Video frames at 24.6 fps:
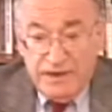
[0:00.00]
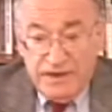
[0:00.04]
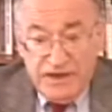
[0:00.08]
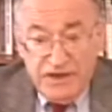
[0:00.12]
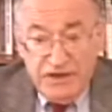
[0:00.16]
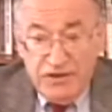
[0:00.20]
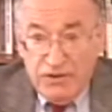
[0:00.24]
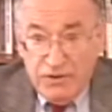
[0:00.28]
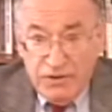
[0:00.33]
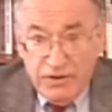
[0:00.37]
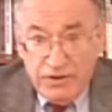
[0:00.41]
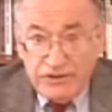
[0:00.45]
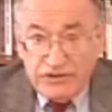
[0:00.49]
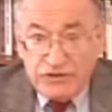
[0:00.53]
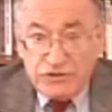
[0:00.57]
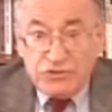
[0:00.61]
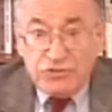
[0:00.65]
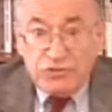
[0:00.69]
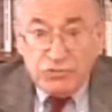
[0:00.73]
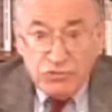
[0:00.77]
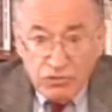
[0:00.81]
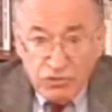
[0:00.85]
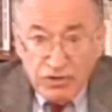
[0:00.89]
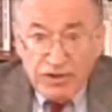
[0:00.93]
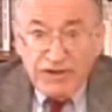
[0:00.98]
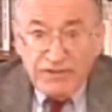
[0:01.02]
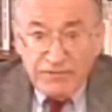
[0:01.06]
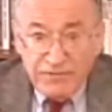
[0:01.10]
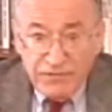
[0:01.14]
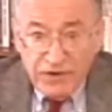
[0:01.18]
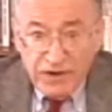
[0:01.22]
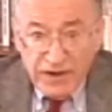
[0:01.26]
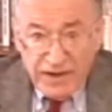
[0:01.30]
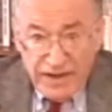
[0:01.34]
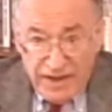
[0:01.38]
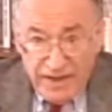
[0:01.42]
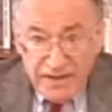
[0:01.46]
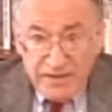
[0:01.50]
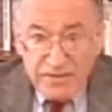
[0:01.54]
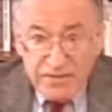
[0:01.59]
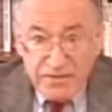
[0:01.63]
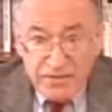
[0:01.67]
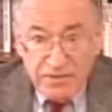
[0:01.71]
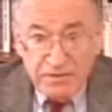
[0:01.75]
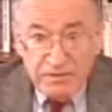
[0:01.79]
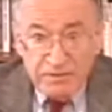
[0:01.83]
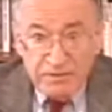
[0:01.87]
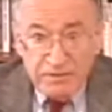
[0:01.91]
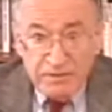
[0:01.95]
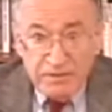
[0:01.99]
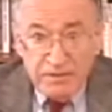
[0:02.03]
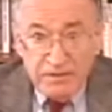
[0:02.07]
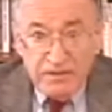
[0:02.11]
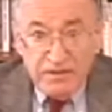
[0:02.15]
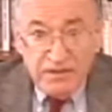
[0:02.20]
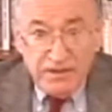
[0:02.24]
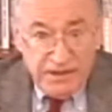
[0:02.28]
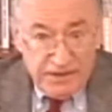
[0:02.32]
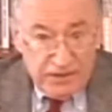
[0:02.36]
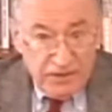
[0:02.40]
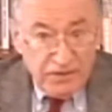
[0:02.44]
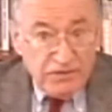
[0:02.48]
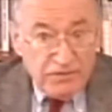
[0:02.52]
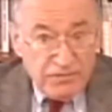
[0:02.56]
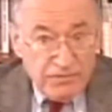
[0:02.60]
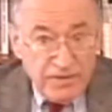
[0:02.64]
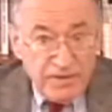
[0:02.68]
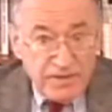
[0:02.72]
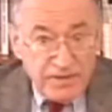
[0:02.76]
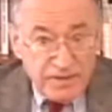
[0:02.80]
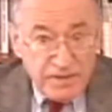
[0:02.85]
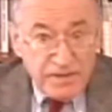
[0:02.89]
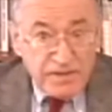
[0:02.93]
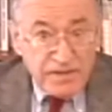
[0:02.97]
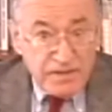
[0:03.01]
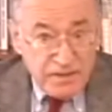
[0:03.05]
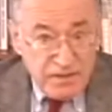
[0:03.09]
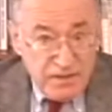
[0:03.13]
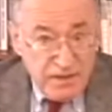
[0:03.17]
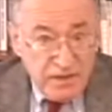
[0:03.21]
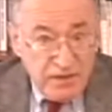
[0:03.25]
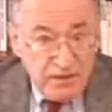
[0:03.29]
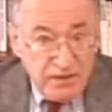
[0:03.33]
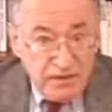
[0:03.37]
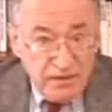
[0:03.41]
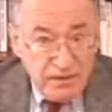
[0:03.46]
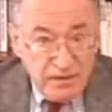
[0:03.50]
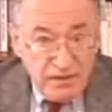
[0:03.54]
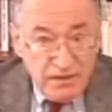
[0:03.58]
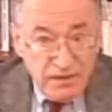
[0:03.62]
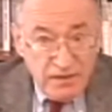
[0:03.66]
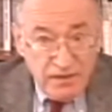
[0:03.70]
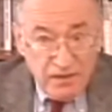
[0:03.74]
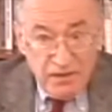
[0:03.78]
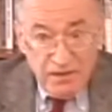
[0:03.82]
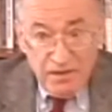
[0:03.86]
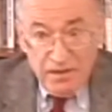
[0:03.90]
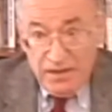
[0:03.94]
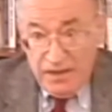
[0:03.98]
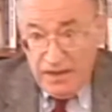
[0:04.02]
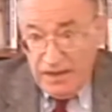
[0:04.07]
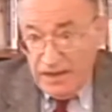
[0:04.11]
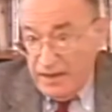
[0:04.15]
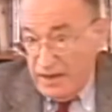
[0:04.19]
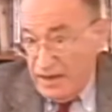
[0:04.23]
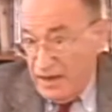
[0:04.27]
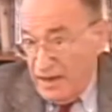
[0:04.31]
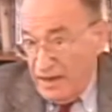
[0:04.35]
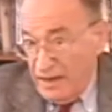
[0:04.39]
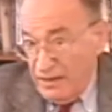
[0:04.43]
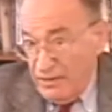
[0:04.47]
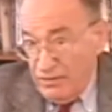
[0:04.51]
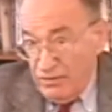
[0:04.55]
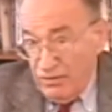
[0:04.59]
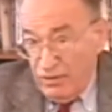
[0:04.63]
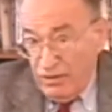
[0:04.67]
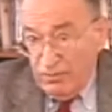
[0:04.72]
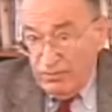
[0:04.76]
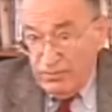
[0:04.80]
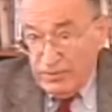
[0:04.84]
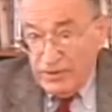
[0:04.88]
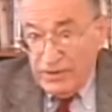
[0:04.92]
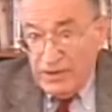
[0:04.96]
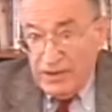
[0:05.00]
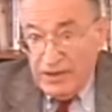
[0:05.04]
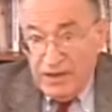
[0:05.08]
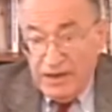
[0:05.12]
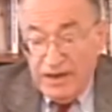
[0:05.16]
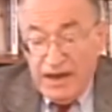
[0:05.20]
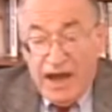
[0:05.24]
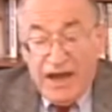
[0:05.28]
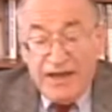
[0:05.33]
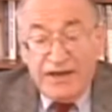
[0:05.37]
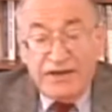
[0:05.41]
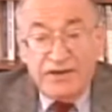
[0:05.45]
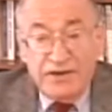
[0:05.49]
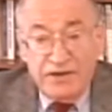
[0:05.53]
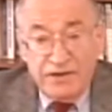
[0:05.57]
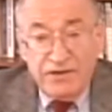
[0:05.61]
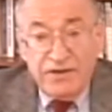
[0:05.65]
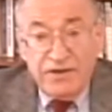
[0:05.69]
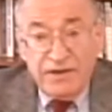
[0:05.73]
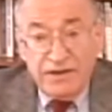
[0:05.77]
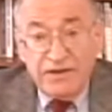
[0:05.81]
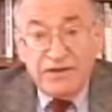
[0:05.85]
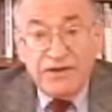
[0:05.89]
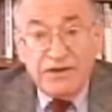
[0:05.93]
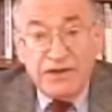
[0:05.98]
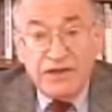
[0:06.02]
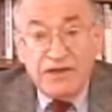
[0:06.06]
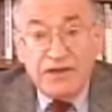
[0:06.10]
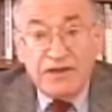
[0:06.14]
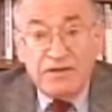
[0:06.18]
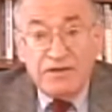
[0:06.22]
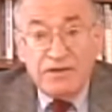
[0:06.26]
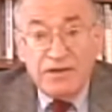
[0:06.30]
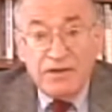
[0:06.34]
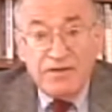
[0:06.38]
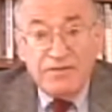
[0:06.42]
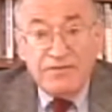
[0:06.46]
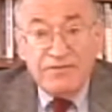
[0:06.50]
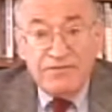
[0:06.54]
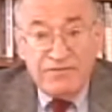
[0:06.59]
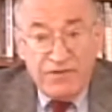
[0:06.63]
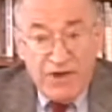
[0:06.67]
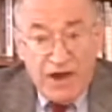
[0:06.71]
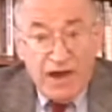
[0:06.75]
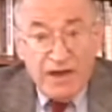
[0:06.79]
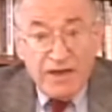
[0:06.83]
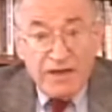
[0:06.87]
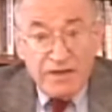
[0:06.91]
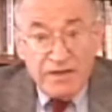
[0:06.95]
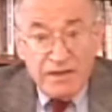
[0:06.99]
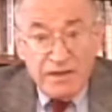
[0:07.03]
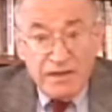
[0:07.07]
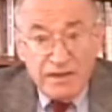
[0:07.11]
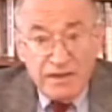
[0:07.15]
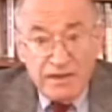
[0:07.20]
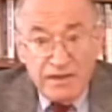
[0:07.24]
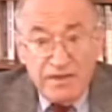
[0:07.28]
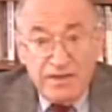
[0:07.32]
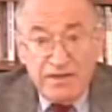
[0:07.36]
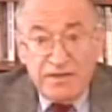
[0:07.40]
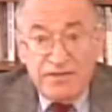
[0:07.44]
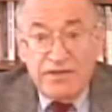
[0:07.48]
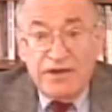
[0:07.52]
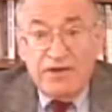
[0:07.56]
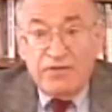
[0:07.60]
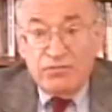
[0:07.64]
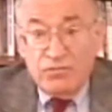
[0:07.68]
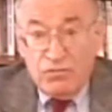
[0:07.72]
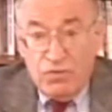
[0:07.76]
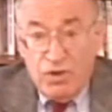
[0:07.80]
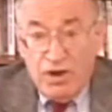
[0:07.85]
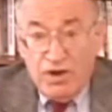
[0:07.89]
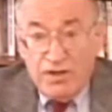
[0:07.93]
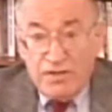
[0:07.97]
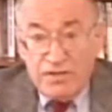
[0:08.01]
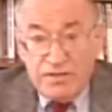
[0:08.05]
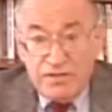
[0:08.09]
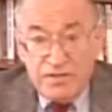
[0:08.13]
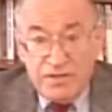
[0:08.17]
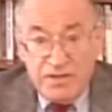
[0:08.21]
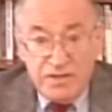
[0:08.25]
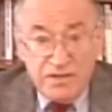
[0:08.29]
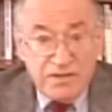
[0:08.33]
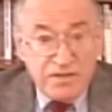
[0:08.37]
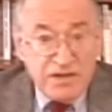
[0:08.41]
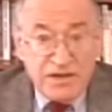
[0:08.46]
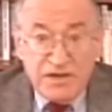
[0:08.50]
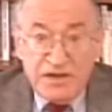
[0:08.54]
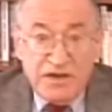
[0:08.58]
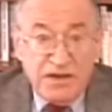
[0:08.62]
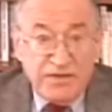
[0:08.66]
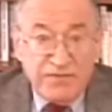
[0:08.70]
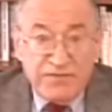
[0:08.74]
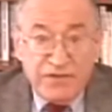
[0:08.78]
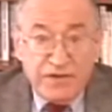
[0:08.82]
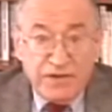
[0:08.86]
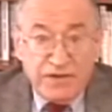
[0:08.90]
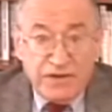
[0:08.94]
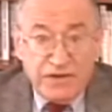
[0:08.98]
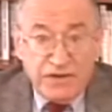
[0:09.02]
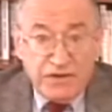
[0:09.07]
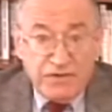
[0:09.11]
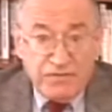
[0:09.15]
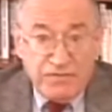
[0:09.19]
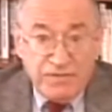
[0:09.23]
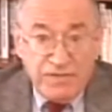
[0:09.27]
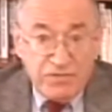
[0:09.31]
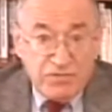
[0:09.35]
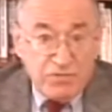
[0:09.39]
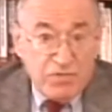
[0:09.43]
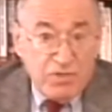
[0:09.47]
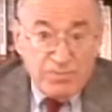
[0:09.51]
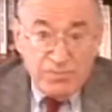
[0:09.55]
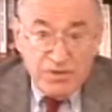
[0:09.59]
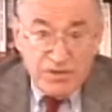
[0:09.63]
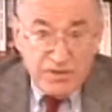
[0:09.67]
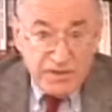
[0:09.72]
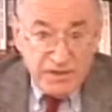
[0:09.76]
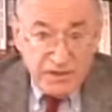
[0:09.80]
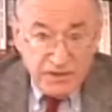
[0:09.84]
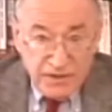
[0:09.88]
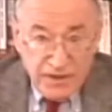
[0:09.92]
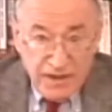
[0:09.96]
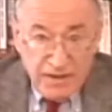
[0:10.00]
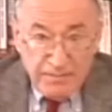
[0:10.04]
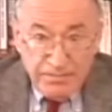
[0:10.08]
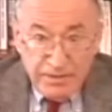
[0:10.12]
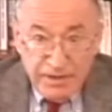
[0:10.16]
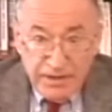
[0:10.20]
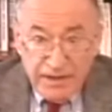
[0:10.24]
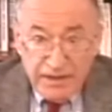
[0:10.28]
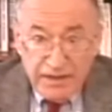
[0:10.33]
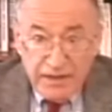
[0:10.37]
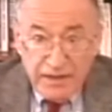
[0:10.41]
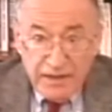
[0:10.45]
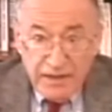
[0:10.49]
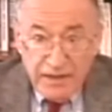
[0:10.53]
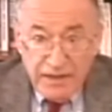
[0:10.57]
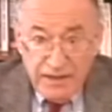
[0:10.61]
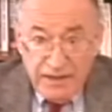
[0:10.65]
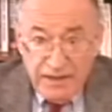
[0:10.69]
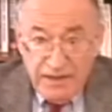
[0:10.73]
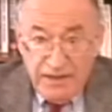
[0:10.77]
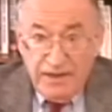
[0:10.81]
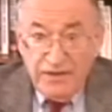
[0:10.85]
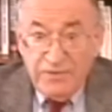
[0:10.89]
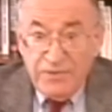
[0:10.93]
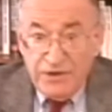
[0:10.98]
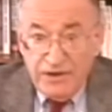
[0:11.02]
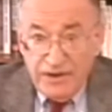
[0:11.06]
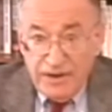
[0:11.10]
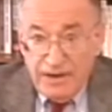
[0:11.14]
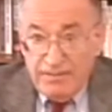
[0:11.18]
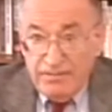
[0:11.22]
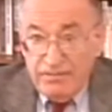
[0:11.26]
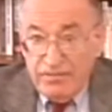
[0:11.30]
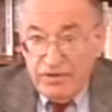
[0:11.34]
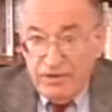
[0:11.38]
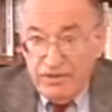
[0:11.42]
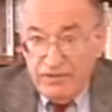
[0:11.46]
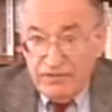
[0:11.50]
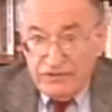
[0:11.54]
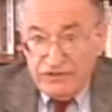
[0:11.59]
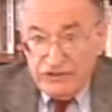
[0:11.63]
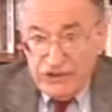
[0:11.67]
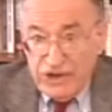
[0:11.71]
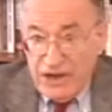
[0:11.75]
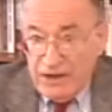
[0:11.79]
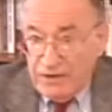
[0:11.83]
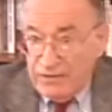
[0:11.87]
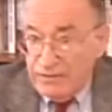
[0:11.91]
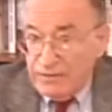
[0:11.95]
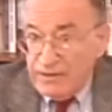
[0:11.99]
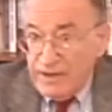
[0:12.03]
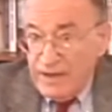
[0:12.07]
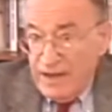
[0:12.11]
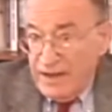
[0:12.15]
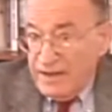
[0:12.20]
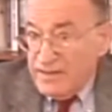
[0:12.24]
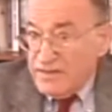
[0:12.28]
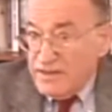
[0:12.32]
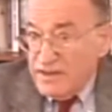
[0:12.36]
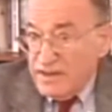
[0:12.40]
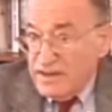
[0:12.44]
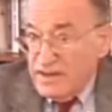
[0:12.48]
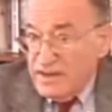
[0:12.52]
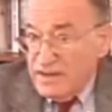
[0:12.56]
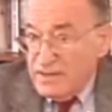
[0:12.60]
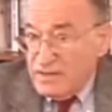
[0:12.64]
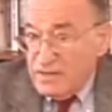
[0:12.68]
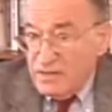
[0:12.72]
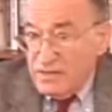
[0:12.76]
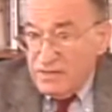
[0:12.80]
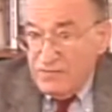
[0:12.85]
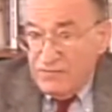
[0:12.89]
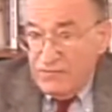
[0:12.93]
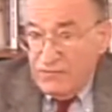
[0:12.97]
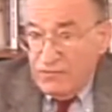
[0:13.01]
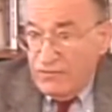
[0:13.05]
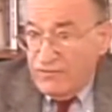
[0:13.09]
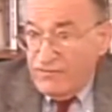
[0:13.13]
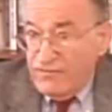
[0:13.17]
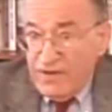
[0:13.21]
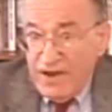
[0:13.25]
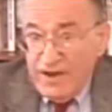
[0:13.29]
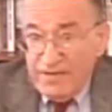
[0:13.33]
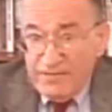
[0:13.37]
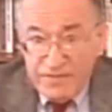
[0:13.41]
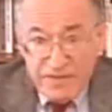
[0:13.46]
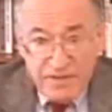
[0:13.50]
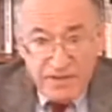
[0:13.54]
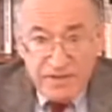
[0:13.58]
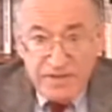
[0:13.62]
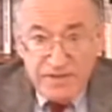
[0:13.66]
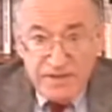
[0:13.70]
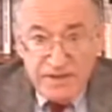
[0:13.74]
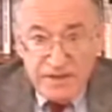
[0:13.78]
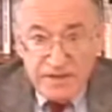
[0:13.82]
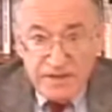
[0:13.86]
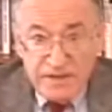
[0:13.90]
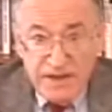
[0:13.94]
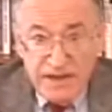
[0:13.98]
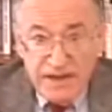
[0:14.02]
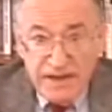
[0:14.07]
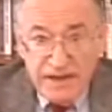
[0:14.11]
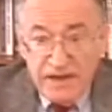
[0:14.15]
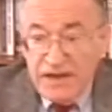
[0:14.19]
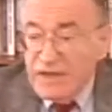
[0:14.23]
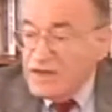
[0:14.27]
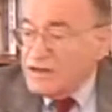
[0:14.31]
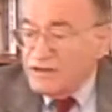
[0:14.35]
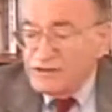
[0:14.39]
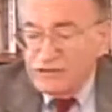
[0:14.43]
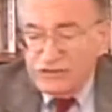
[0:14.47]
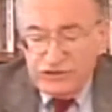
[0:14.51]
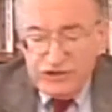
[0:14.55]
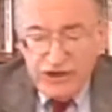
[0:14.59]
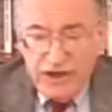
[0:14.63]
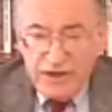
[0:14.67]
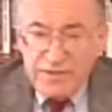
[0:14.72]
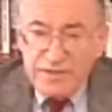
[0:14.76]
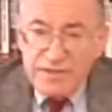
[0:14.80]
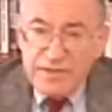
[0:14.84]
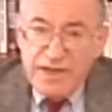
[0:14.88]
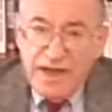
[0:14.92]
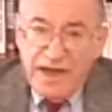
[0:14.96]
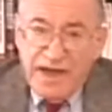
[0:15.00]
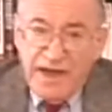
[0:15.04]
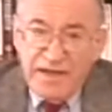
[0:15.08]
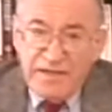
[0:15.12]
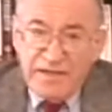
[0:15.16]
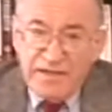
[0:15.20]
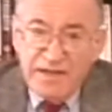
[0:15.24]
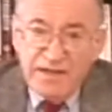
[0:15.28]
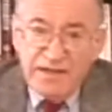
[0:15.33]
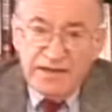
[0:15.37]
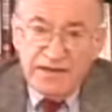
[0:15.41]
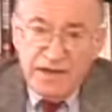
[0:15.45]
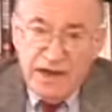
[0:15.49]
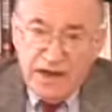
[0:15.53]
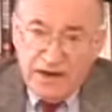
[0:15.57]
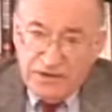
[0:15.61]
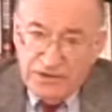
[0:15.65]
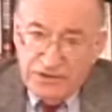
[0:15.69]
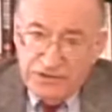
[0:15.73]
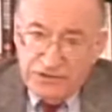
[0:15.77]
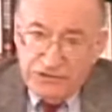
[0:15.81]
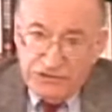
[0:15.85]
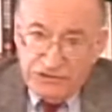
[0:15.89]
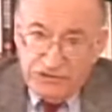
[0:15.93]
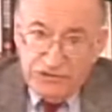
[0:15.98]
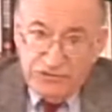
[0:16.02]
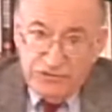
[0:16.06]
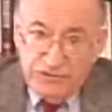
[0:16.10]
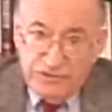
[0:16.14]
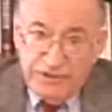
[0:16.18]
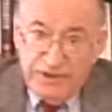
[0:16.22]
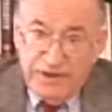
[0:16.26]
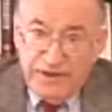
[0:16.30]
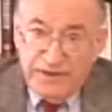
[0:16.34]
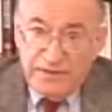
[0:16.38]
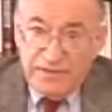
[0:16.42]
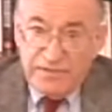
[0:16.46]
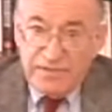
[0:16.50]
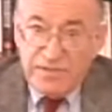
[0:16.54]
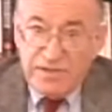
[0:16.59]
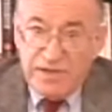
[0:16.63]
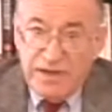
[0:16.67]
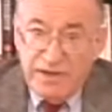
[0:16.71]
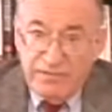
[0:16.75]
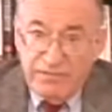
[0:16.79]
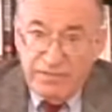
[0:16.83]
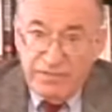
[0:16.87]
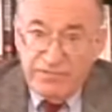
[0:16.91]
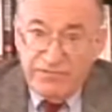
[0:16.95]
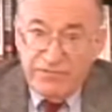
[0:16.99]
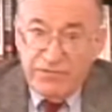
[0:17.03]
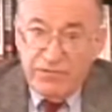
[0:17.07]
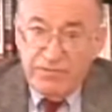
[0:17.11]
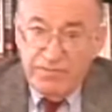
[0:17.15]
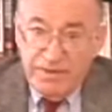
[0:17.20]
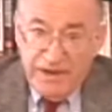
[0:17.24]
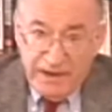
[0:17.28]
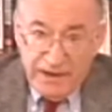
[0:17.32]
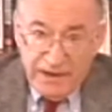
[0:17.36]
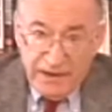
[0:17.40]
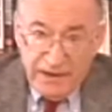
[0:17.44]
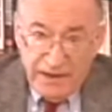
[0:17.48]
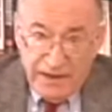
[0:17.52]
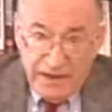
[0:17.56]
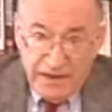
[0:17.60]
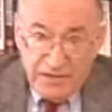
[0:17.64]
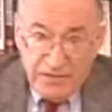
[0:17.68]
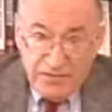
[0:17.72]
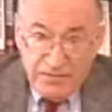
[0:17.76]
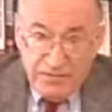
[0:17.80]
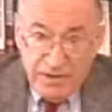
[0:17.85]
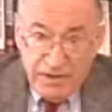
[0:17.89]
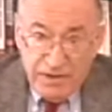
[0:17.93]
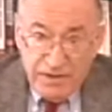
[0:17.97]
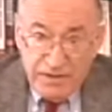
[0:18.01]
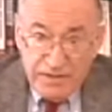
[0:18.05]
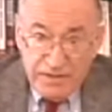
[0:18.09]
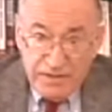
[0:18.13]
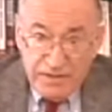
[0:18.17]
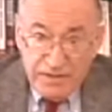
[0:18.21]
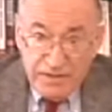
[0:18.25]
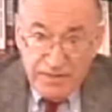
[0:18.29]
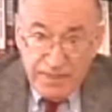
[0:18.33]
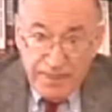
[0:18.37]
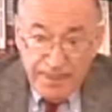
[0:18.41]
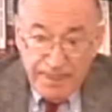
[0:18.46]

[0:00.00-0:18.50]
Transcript: and he urged looking for cancer increases in, in, in Albany. And I did indeed find there was a significant increase, almost a doubling in the number of childhood cancer cases four, five, six years later, just as Dr. Stewart had discovered for medical x-rays.